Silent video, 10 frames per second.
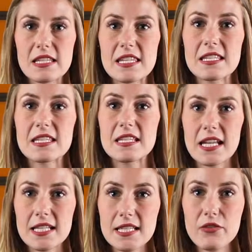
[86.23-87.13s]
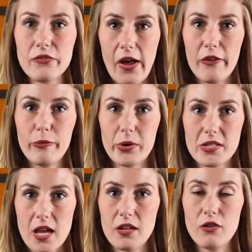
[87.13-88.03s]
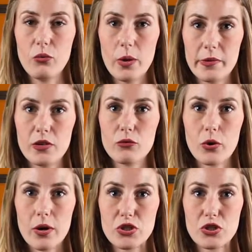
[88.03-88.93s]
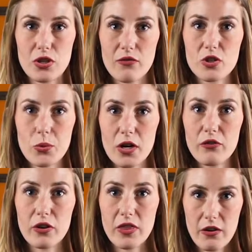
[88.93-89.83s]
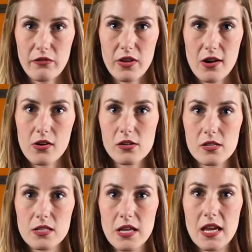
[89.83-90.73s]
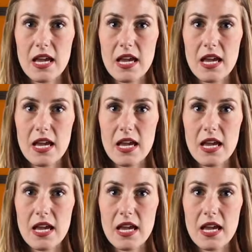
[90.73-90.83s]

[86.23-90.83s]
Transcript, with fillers: Since 65% of women request service work for their vehicles,